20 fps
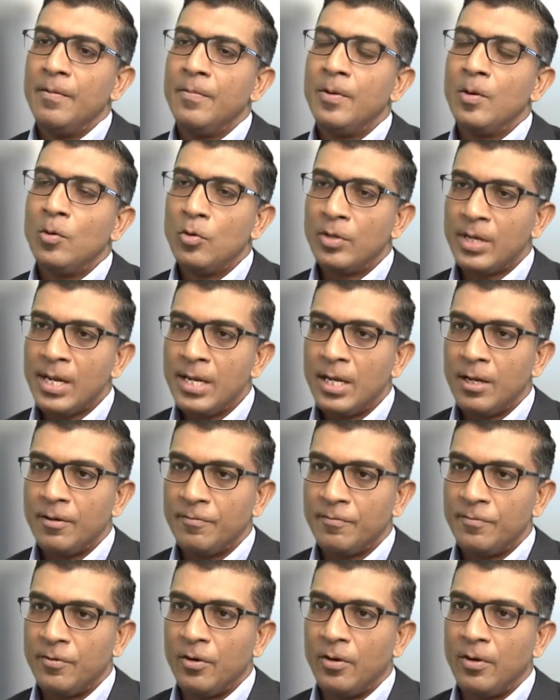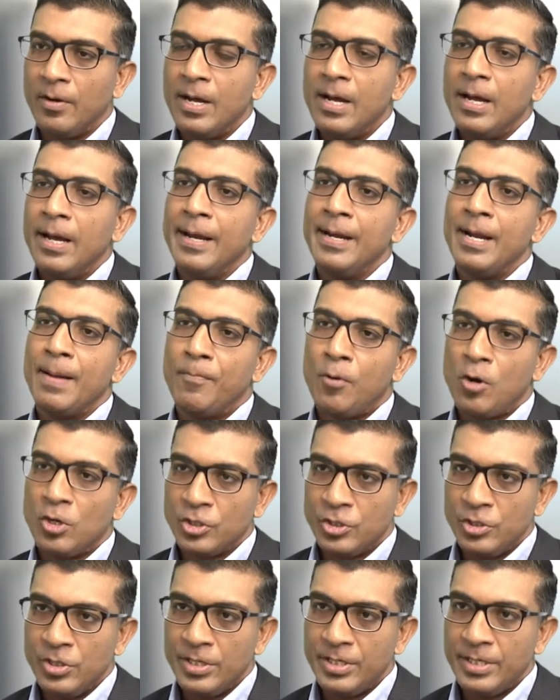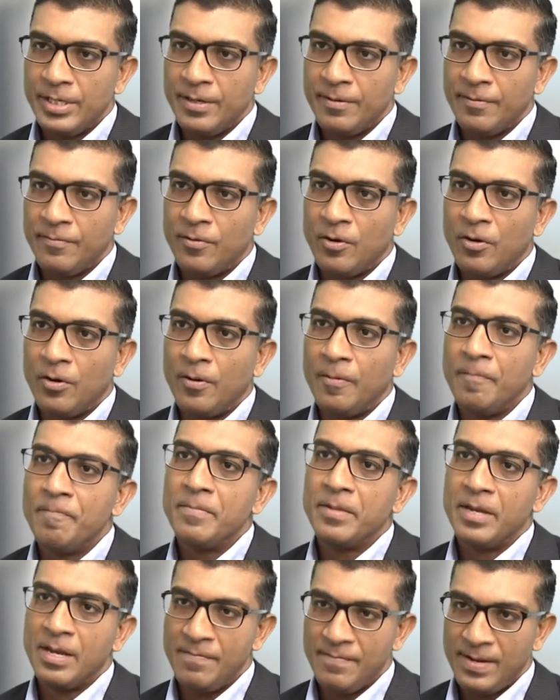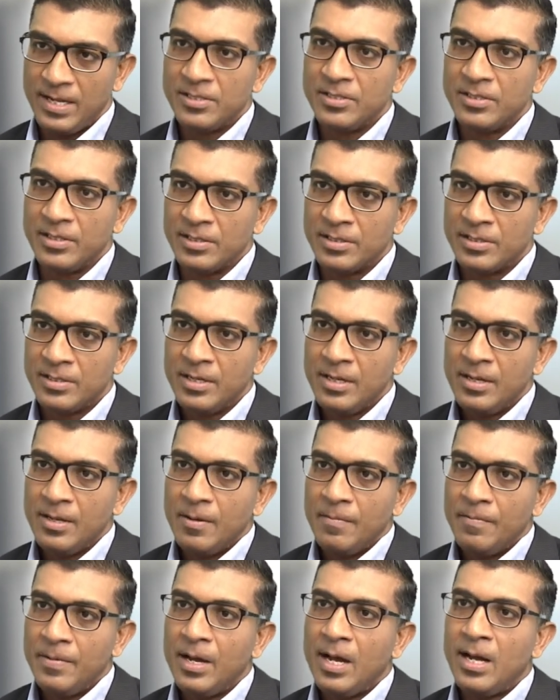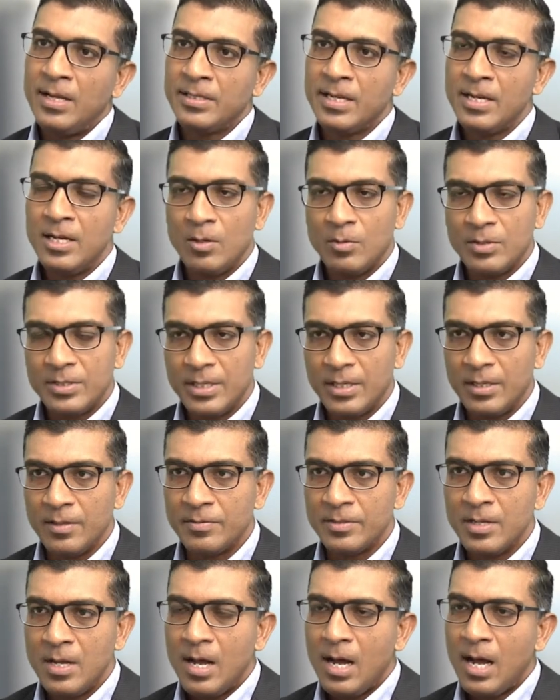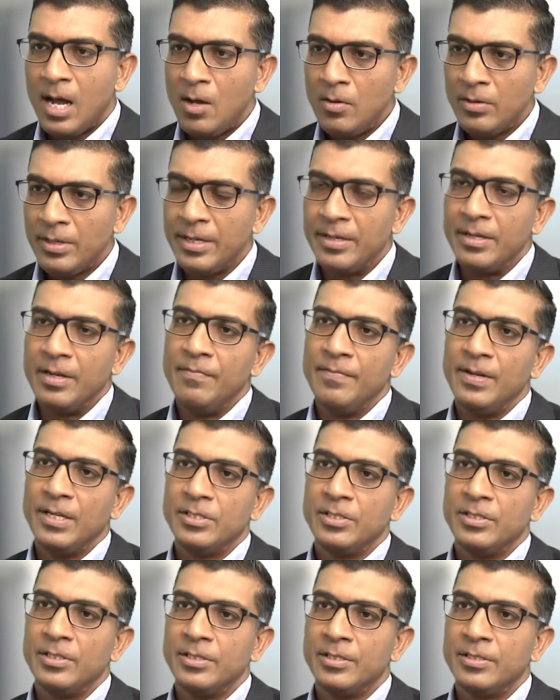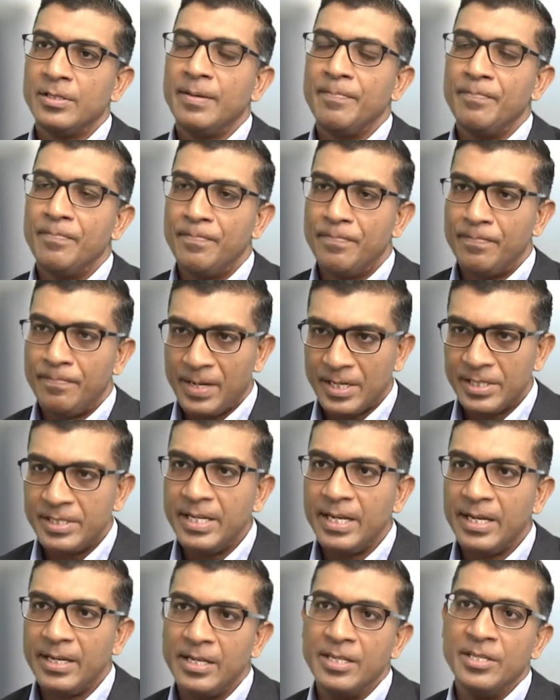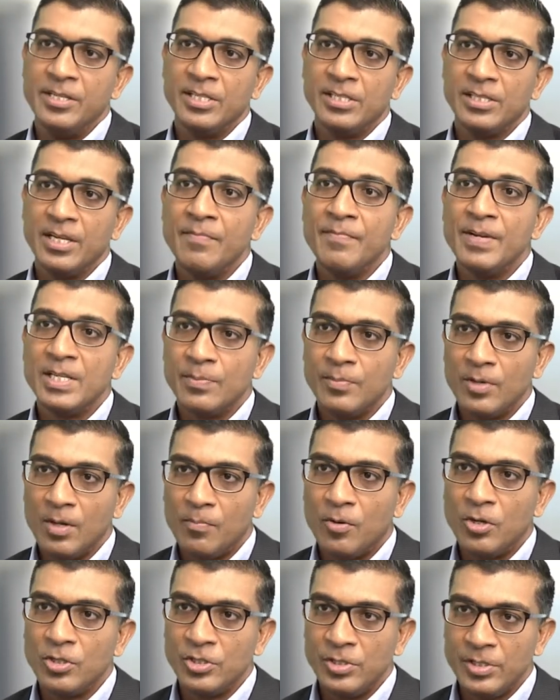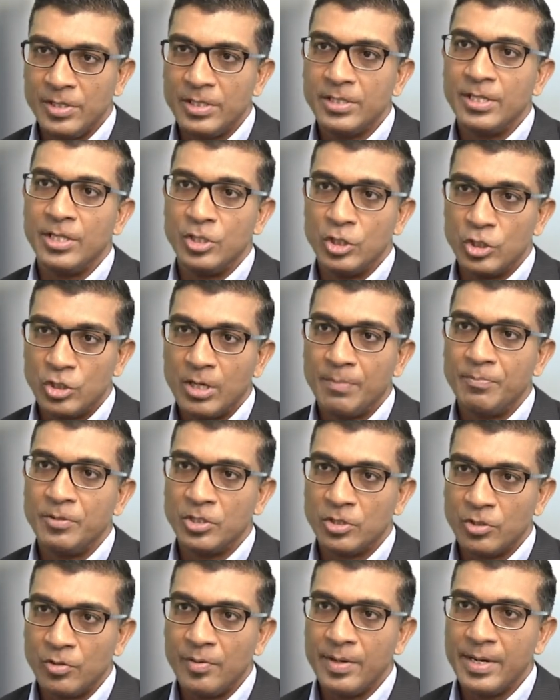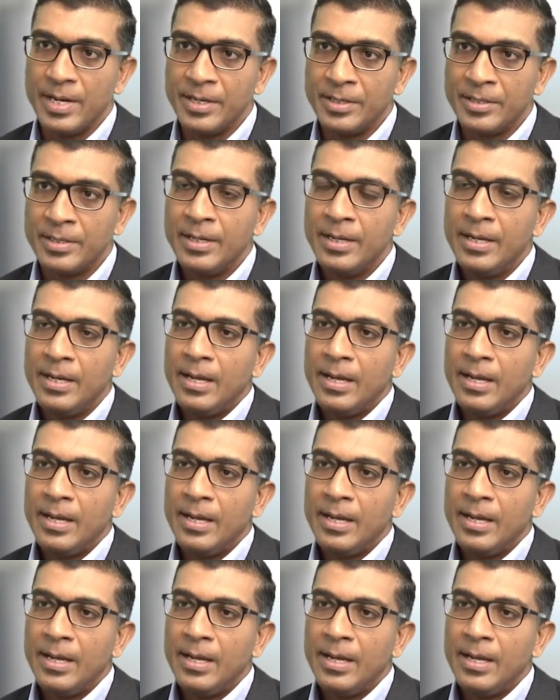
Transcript: we are looking out for an opportunity for investors. We are asking ourselves, how can investors partake in these investment opportunities that disruptors create?